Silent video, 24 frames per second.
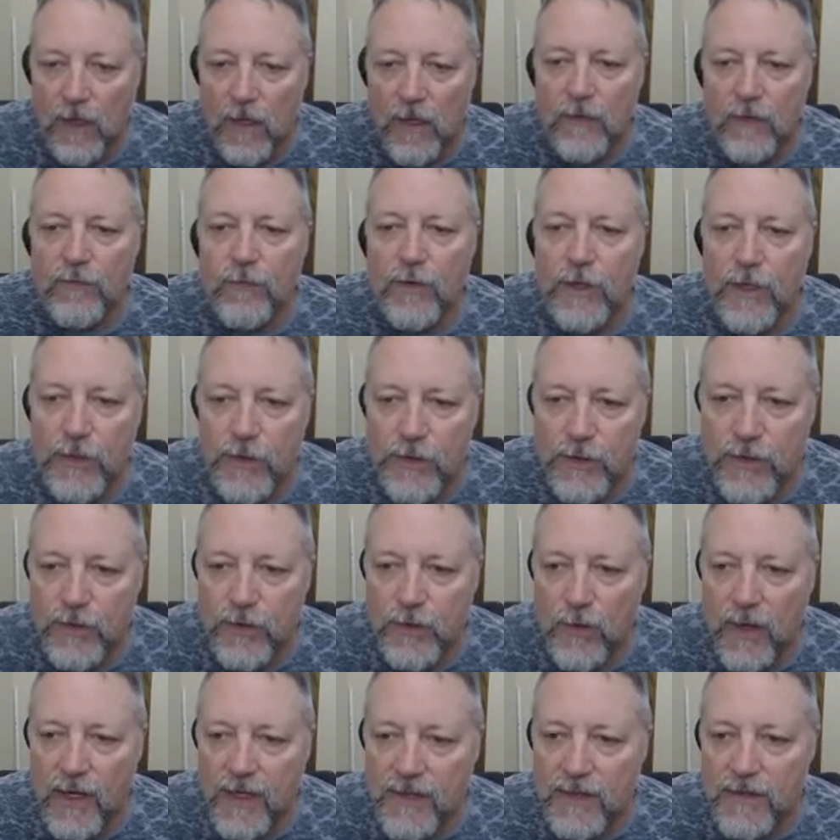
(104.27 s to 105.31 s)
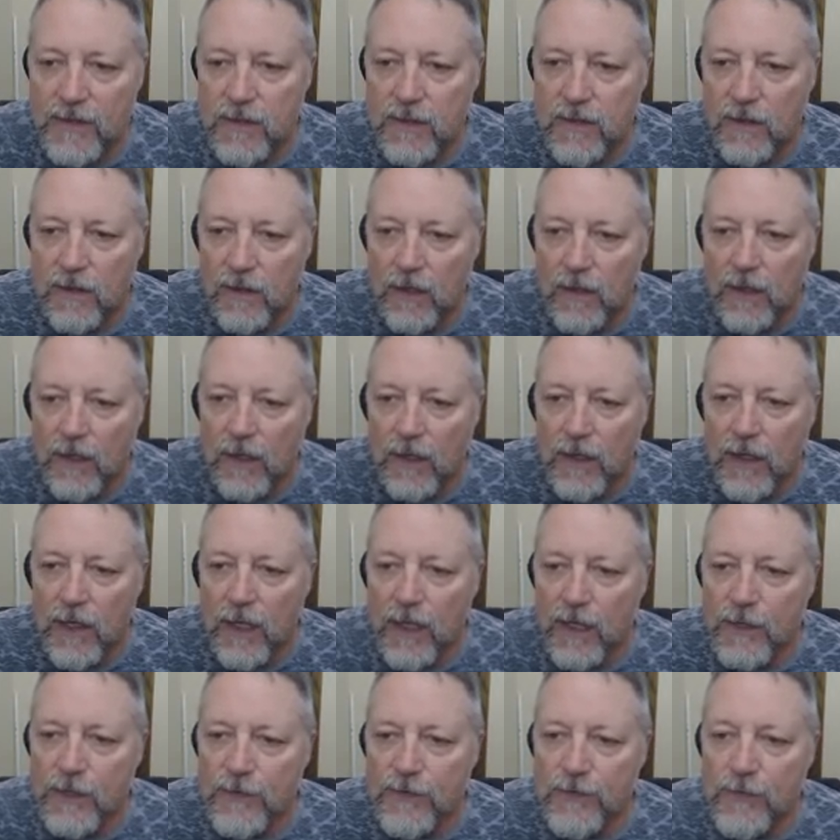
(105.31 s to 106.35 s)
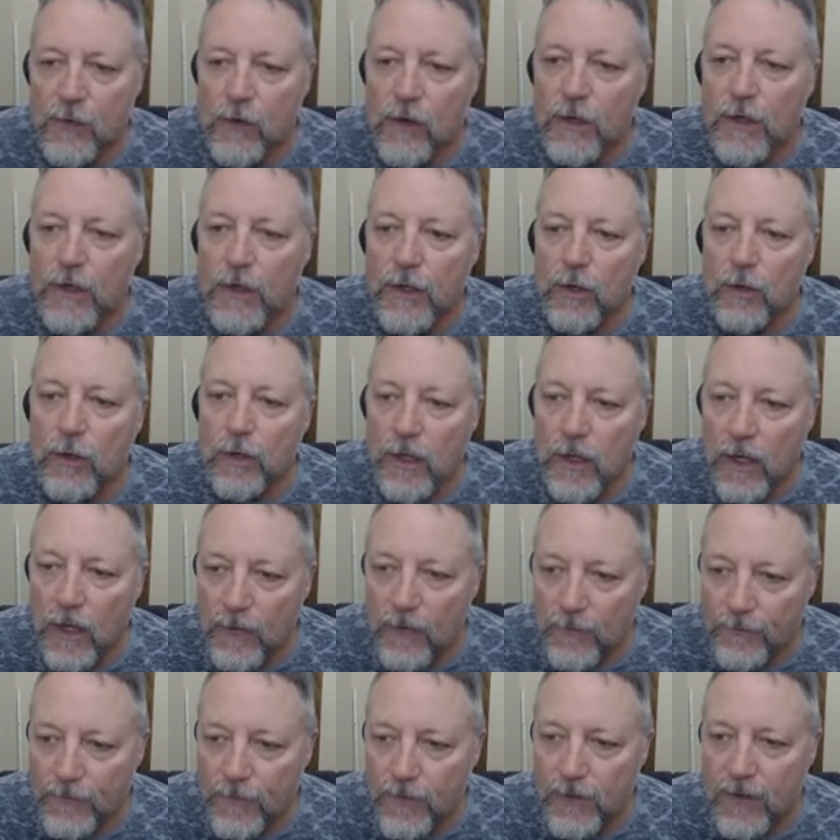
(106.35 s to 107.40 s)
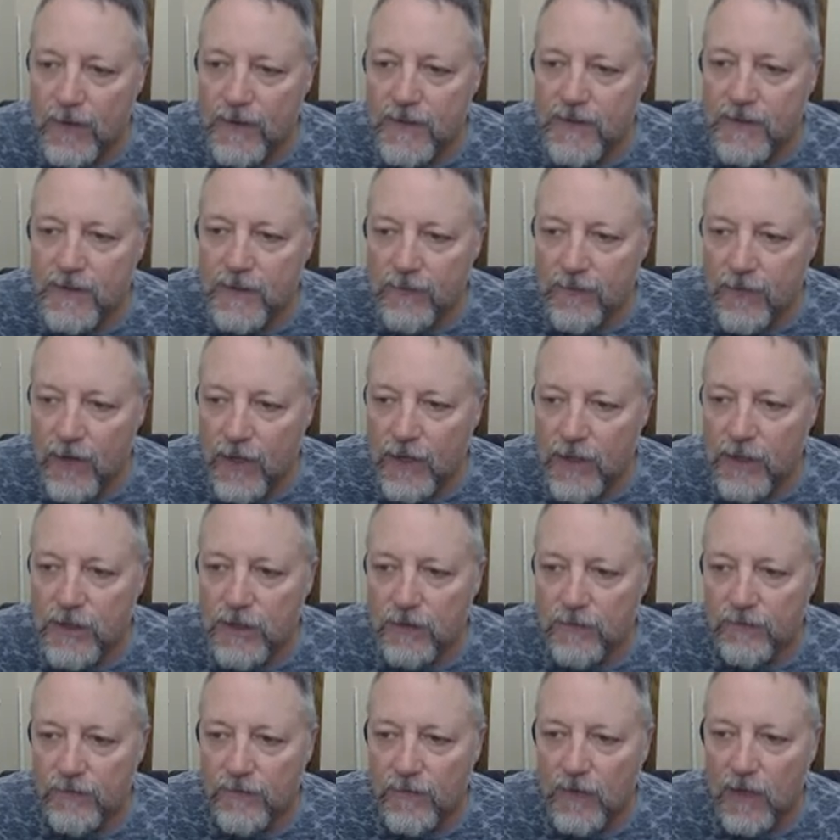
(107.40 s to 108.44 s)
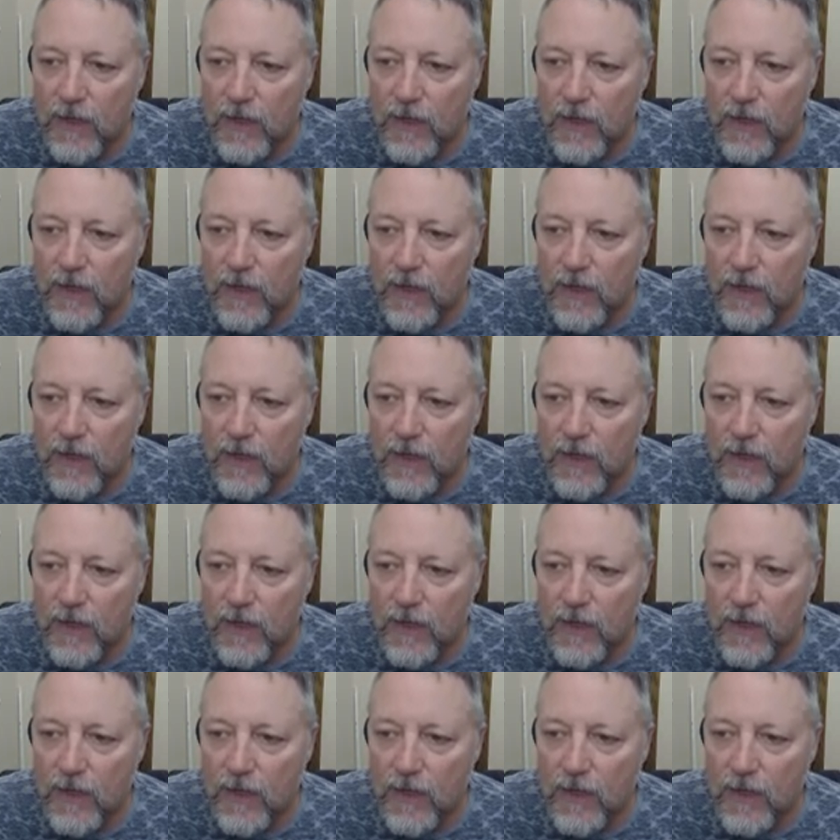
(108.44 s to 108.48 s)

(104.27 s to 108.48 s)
If we are distressed, it is for your comfort and salvation.